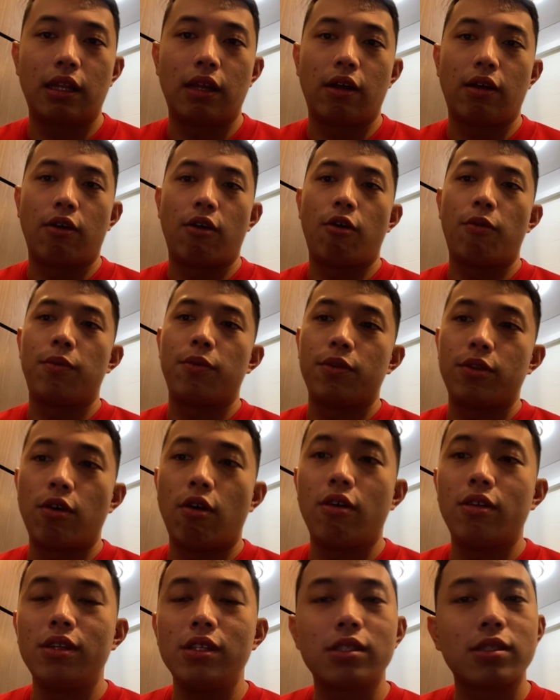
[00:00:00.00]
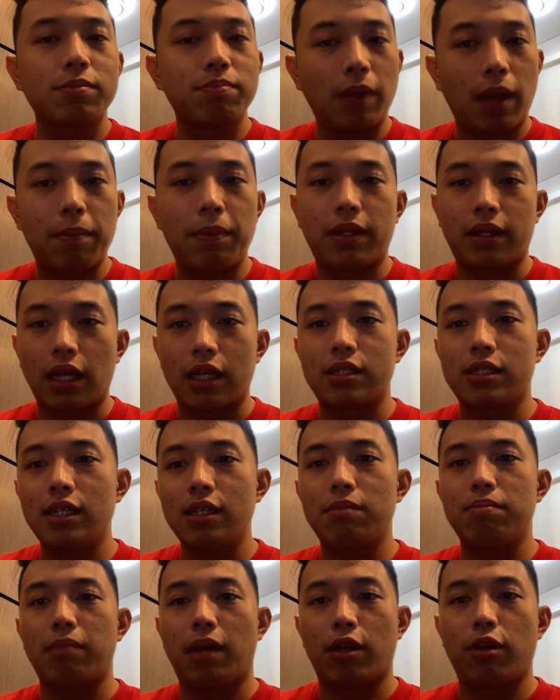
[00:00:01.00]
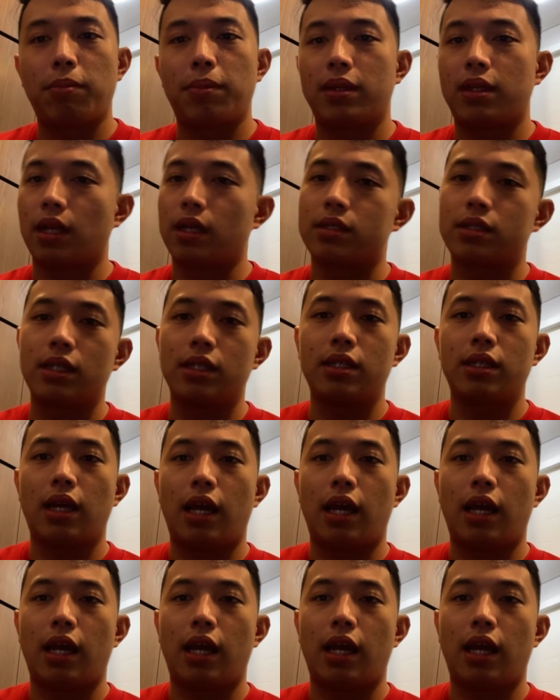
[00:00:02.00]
Or all this might be tested, might not be tested.